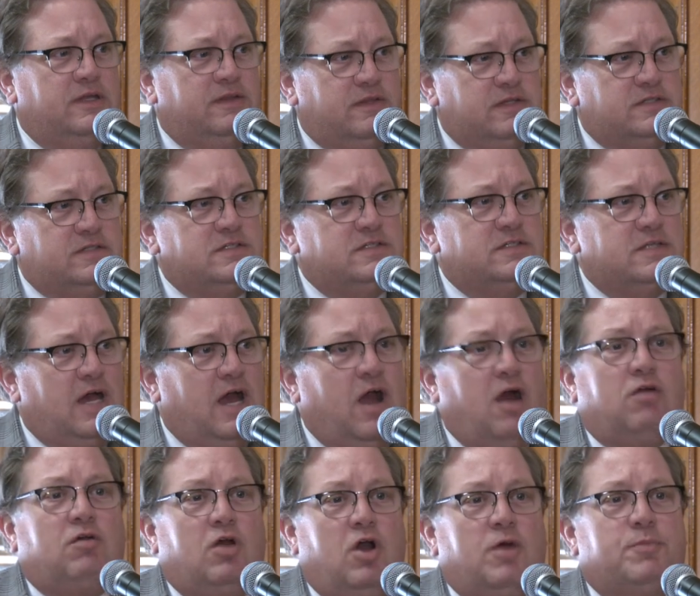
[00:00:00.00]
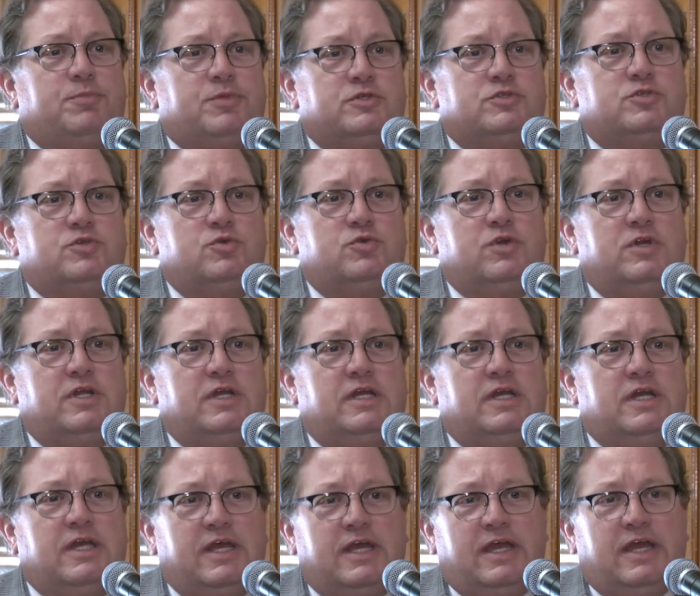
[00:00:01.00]
This is our
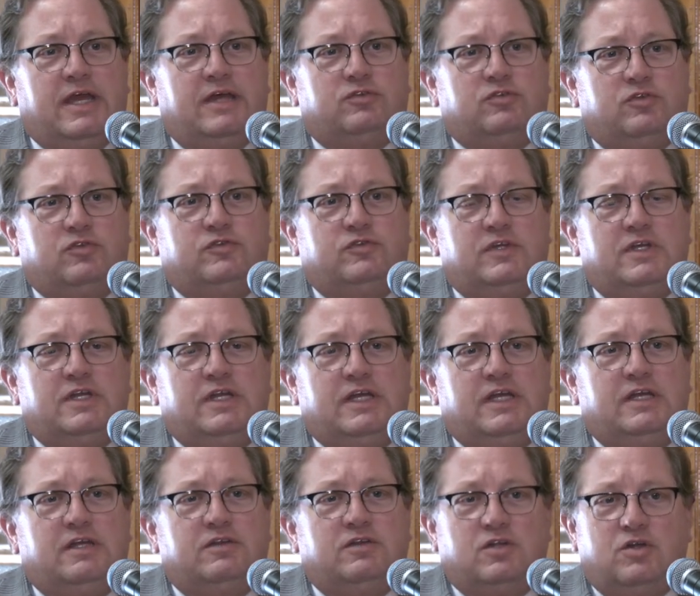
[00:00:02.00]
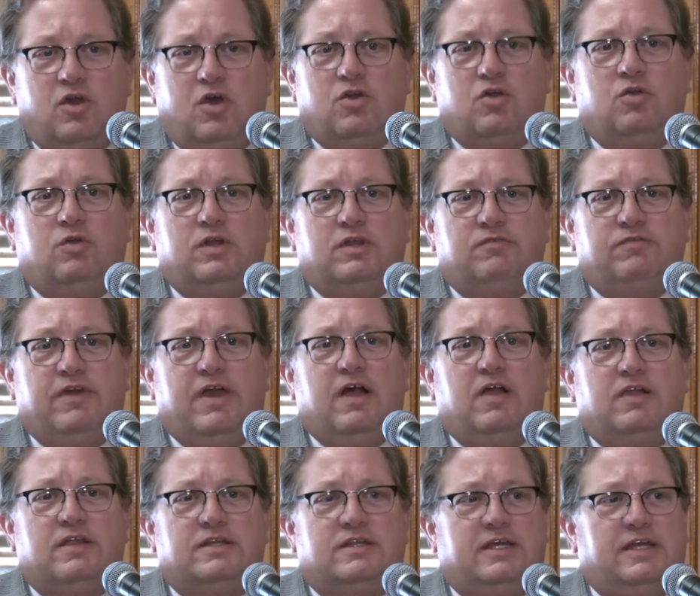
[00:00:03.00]
opportunity as a city to not only
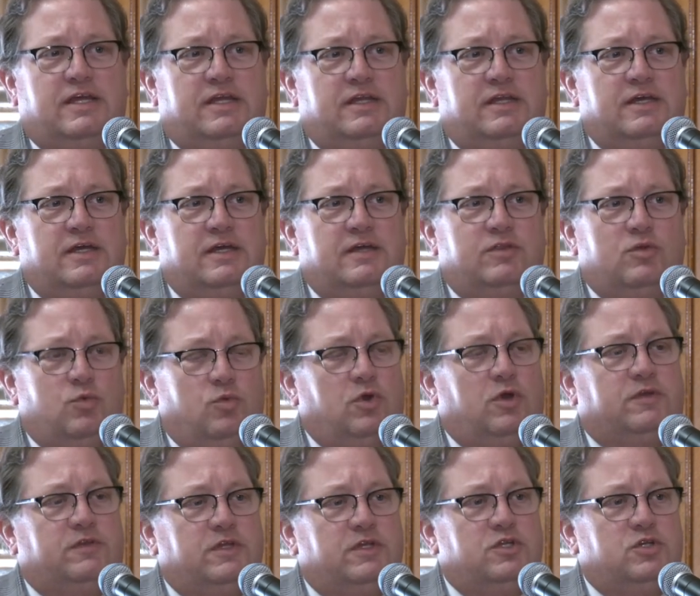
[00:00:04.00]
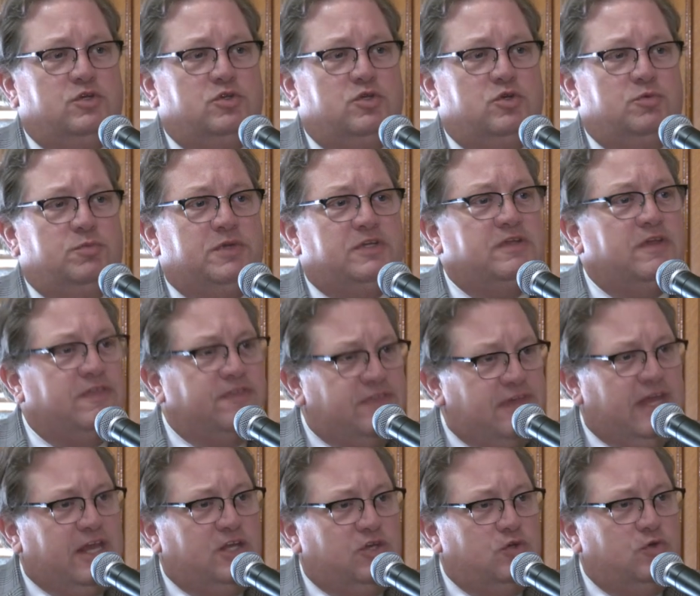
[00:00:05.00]
validate the work that you do, but to
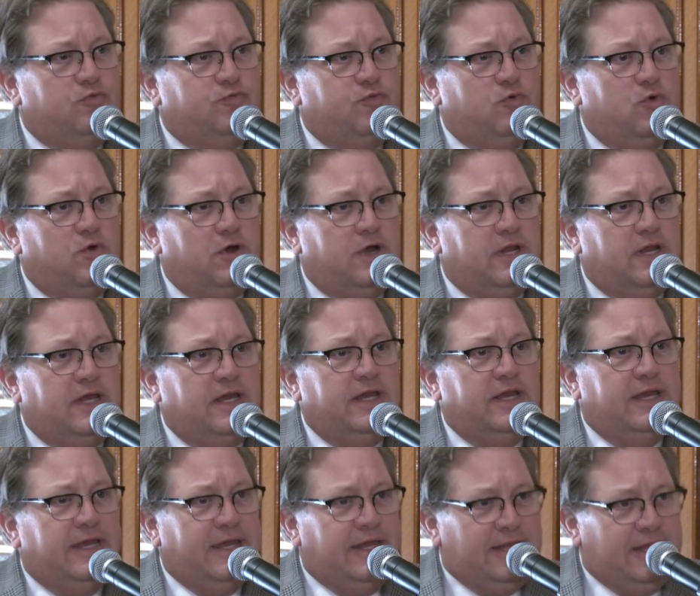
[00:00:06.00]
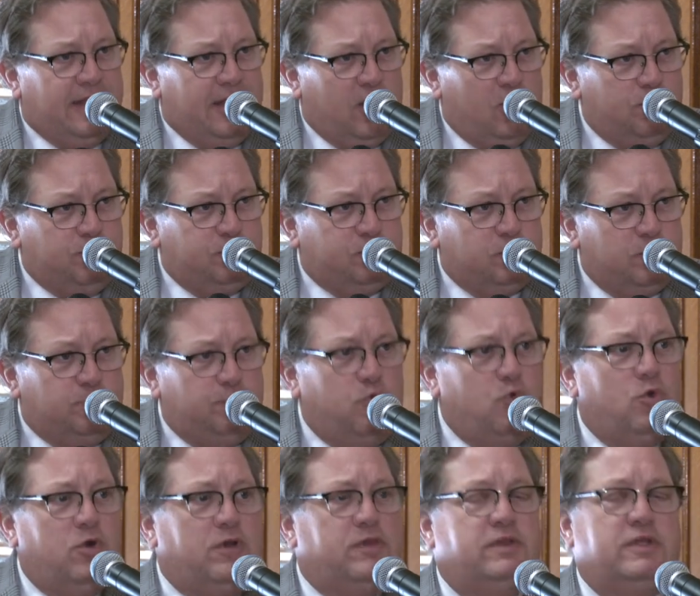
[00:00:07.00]
thank you for it and to help
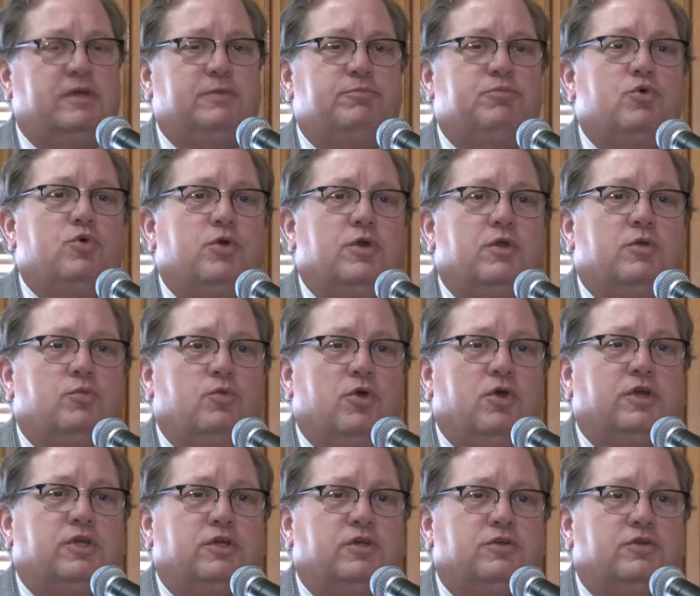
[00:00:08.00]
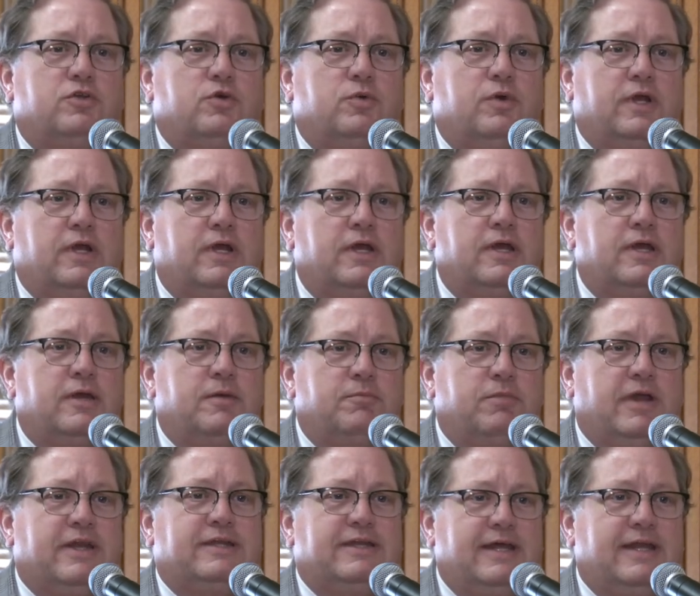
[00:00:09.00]
support the important work you're doing
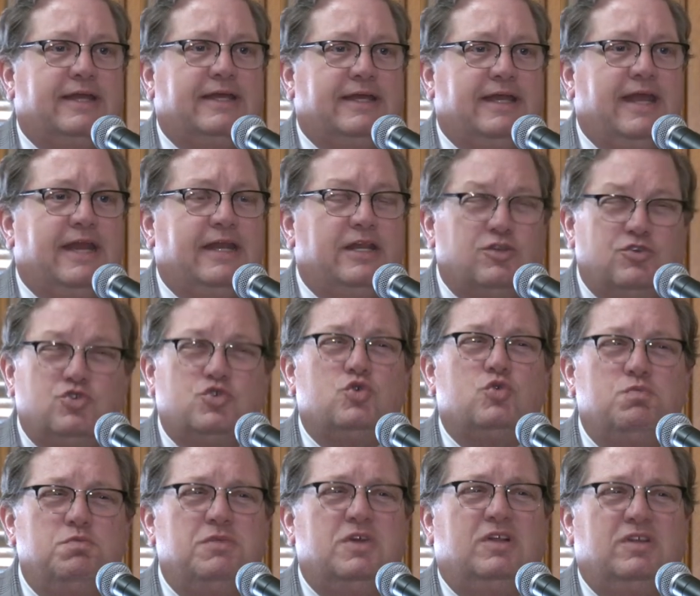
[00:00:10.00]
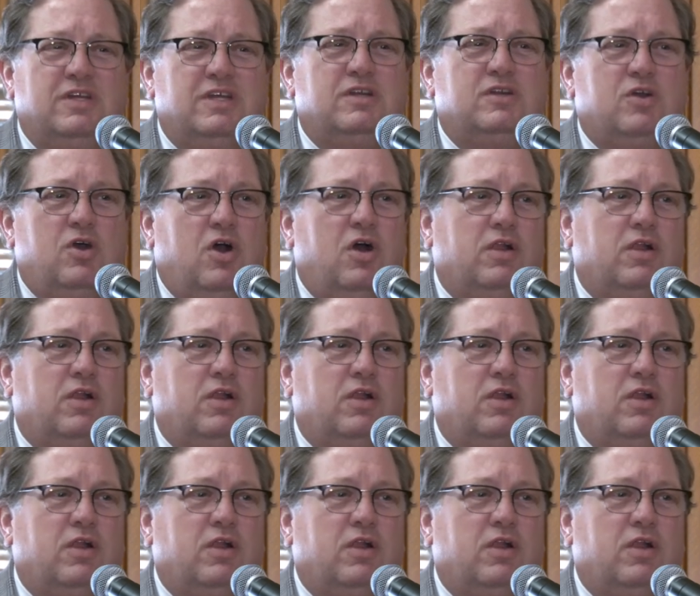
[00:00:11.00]
by dedicating $2 million